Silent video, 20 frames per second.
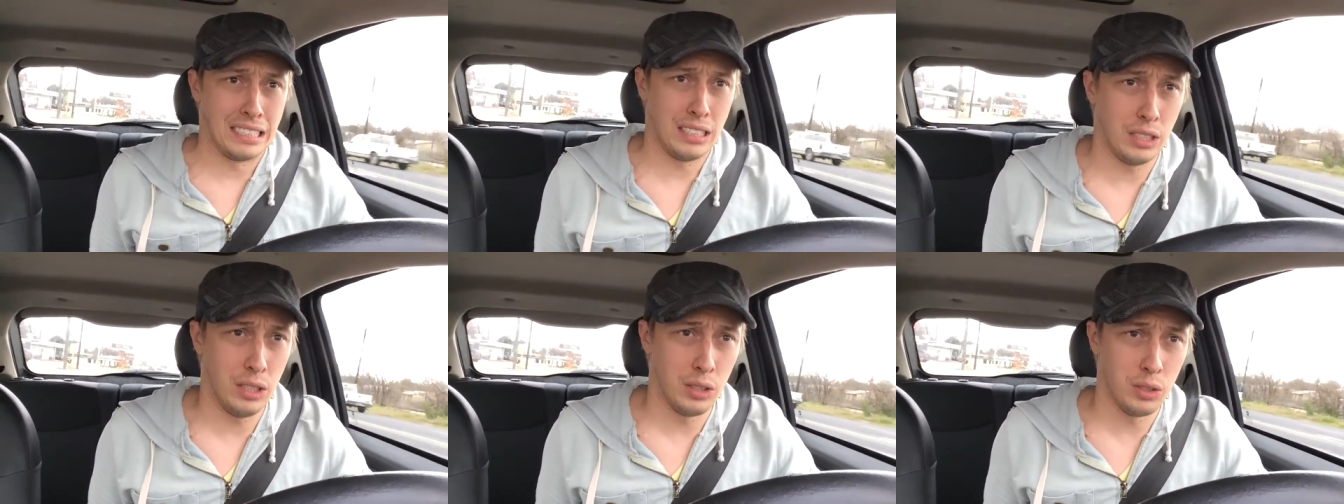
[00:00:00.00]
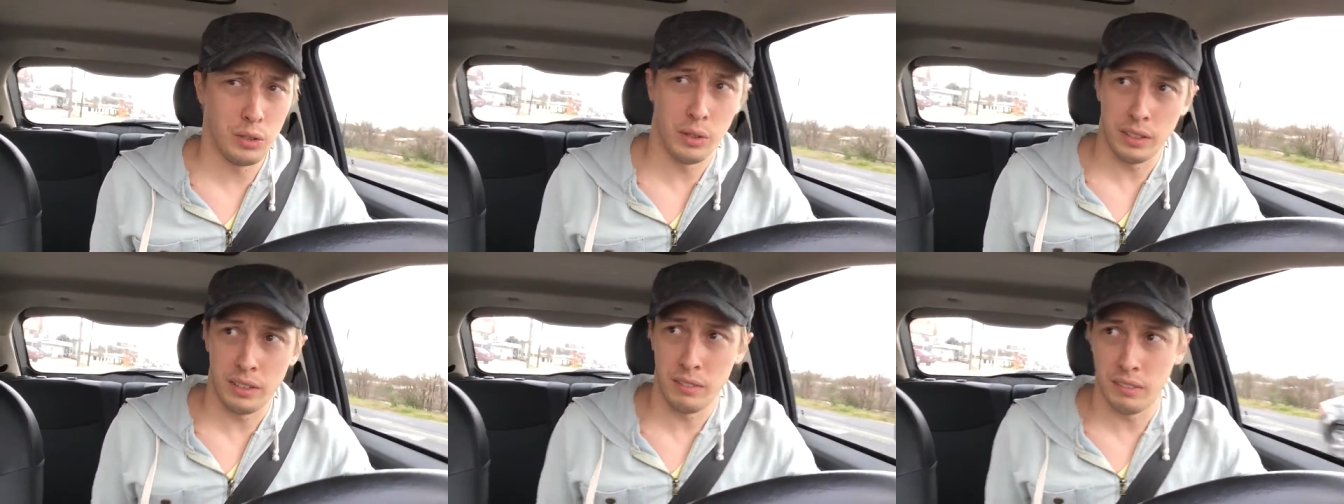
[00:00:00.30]

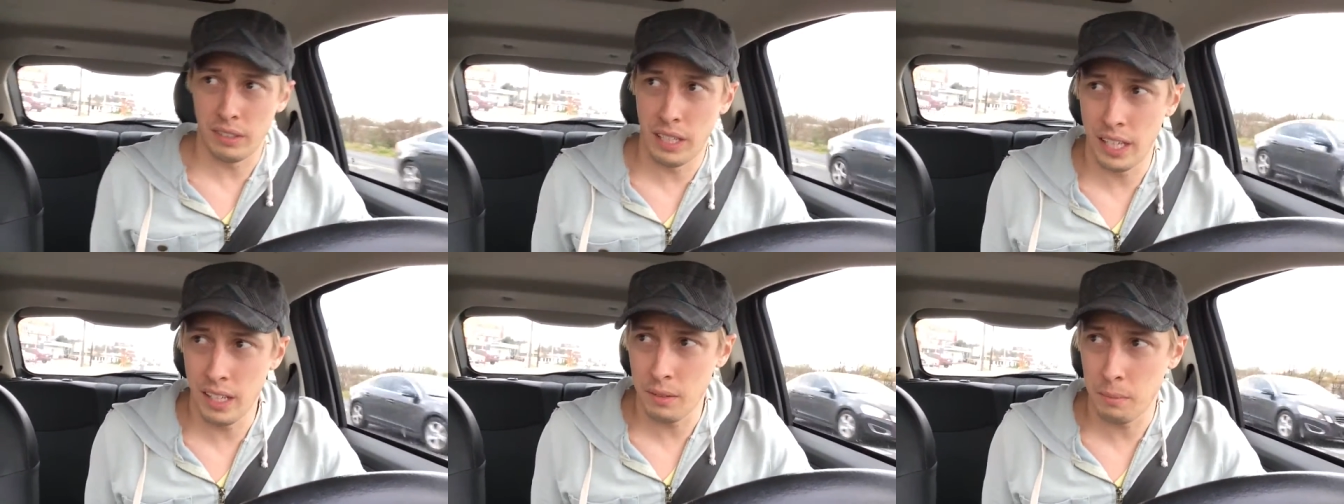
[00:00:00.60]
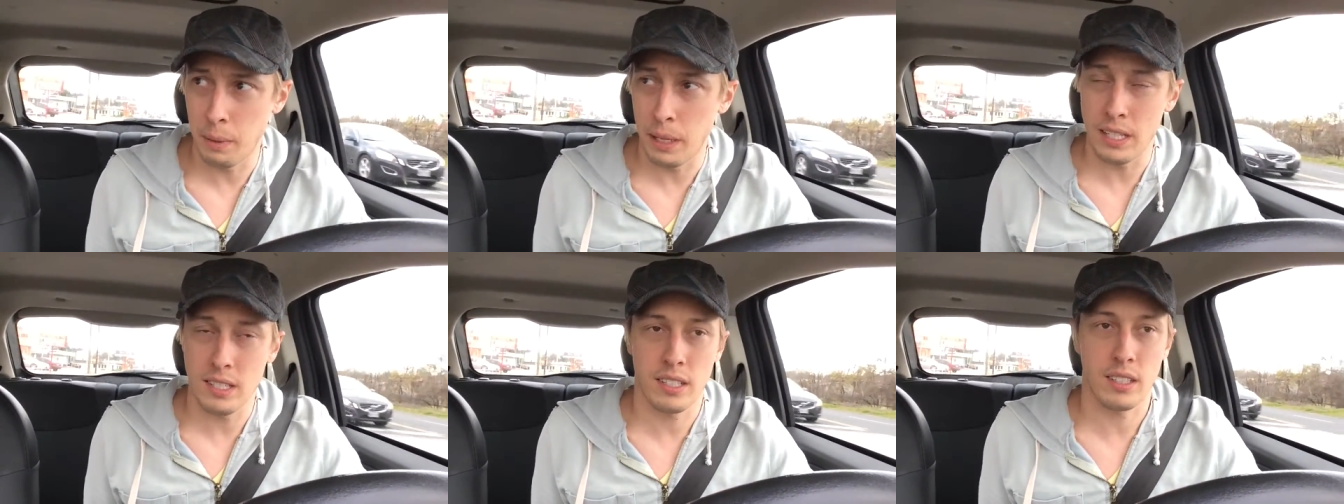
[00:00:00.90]
Oh, and hit a
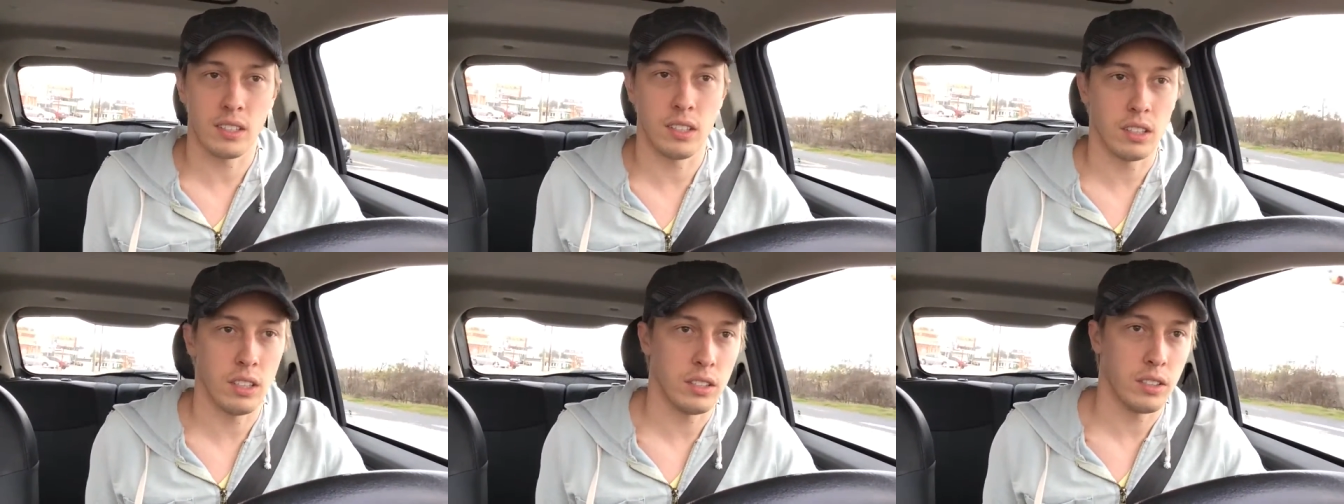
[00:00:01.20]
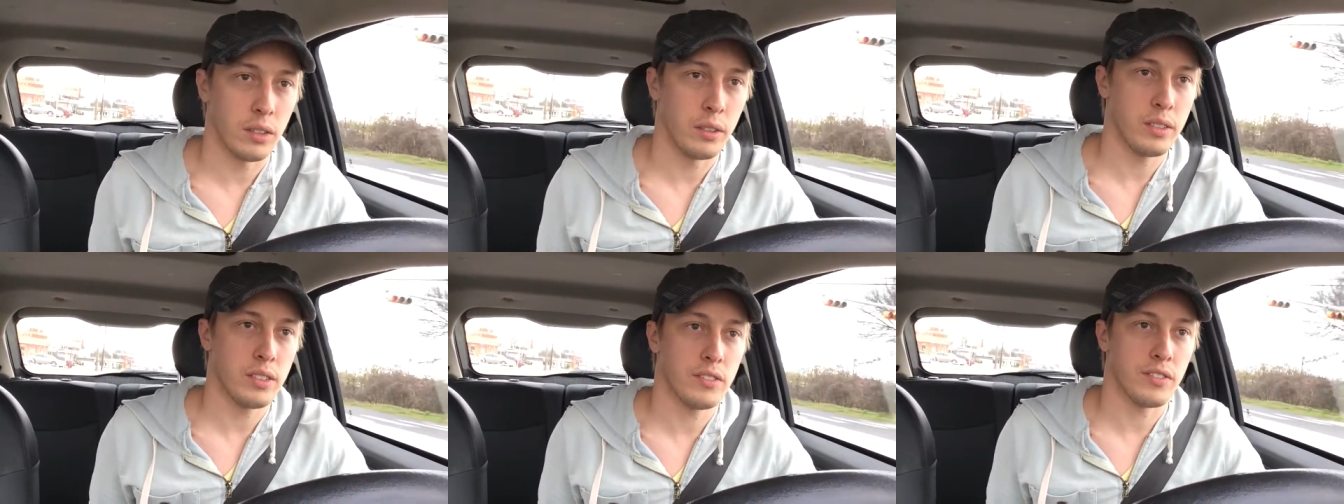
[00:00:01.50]
bicycle. Oh,
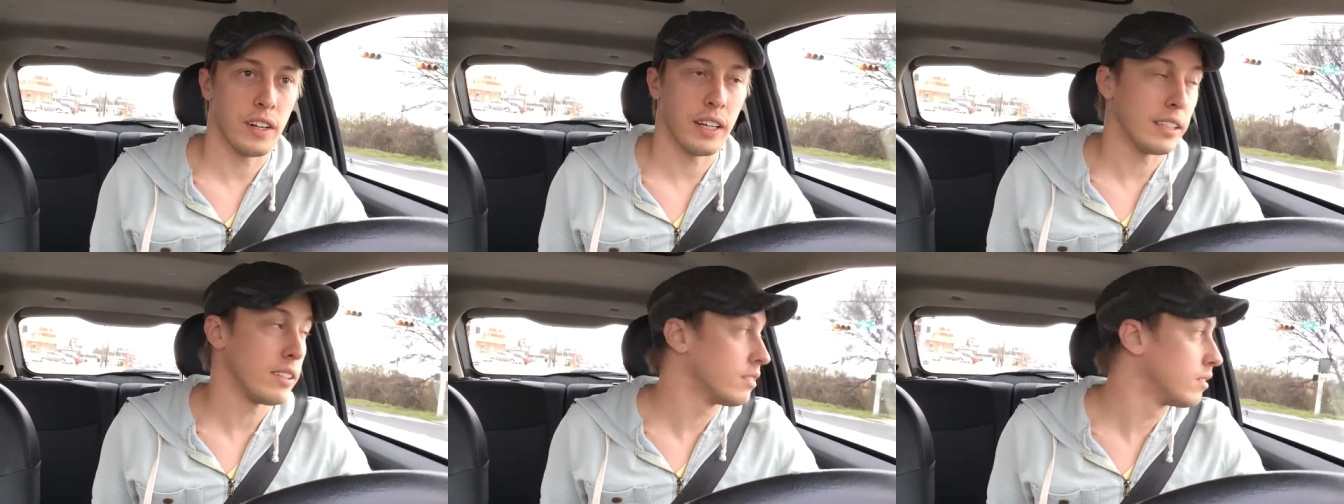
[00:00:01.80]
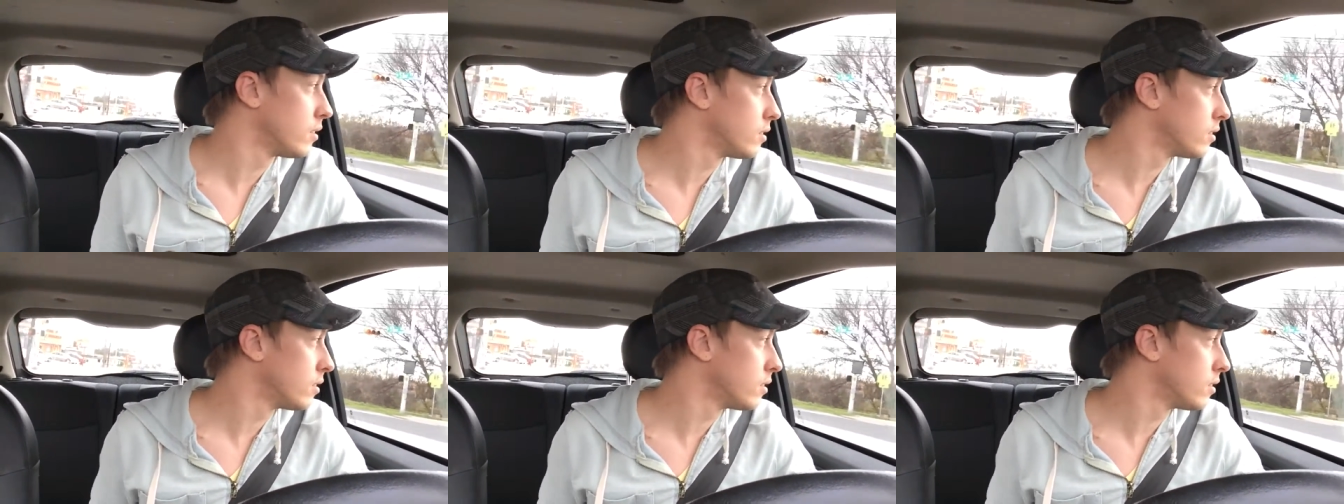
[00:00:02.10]
no, he's fine.